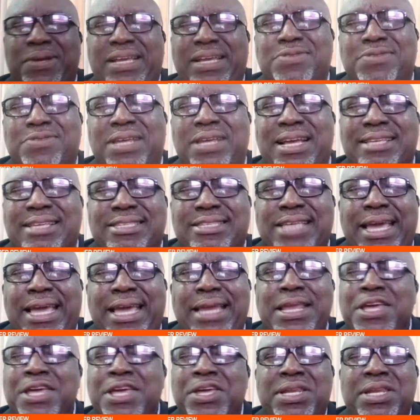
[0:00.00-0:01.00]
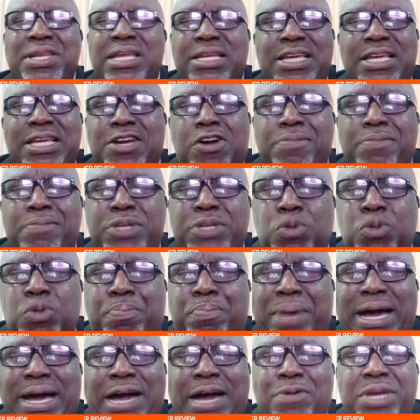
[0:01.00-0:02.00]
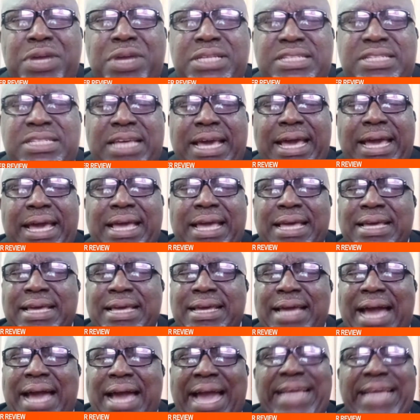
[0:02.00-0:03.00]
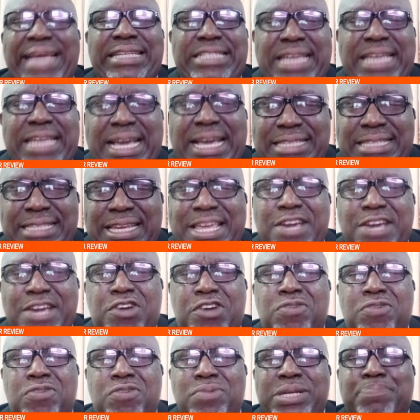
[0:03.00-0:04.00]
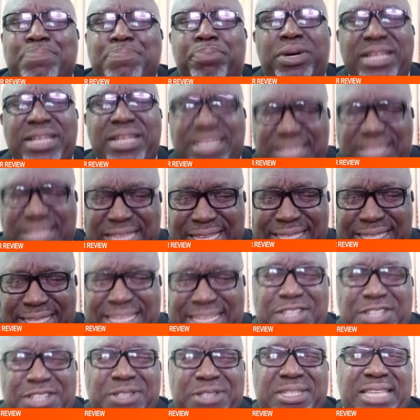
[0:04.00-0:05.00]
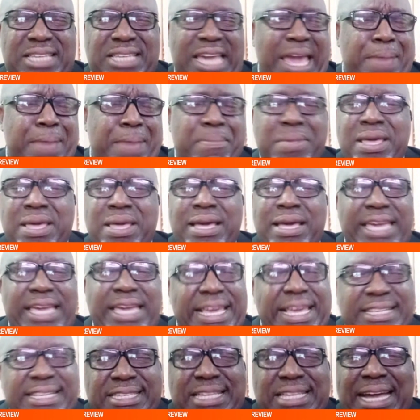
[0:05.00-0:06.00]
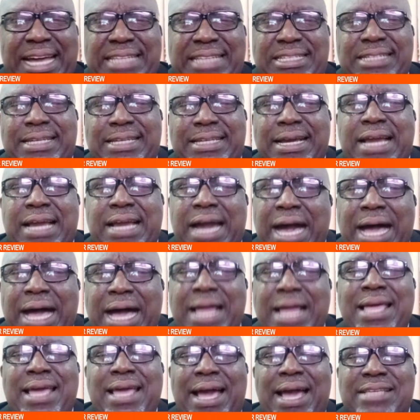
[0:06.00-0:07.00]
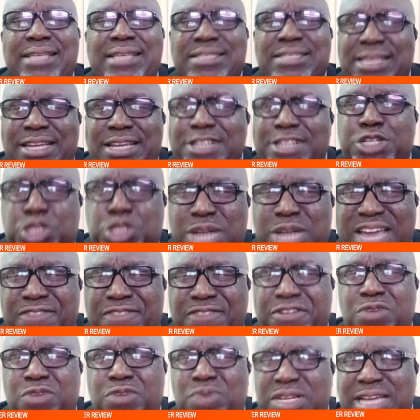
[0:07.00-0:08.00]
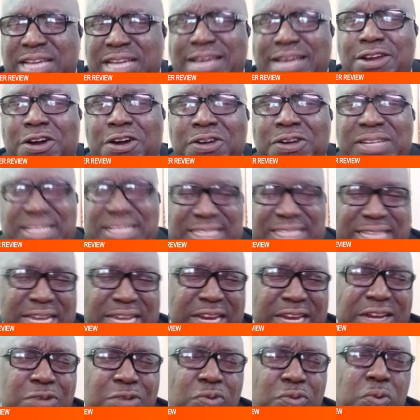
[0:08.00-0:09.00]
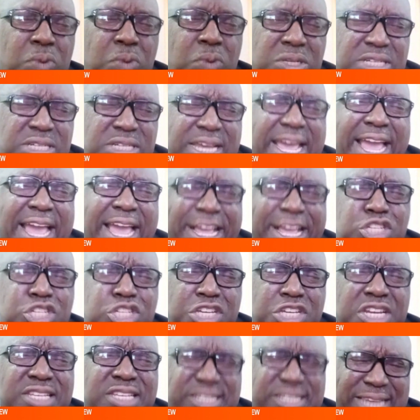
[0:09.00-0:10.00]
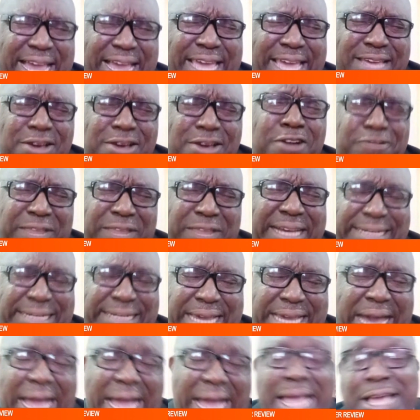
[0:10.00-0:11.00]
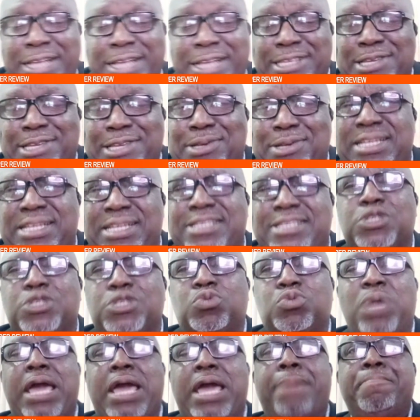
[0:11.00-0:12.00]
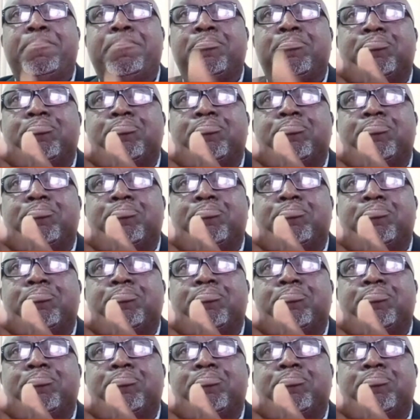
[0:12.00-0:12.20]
others were not saying they didn't come into power with ideas. They didn't come with policies. They just came, he started the car and started driving without understanding what the engine is like of that car. So this is where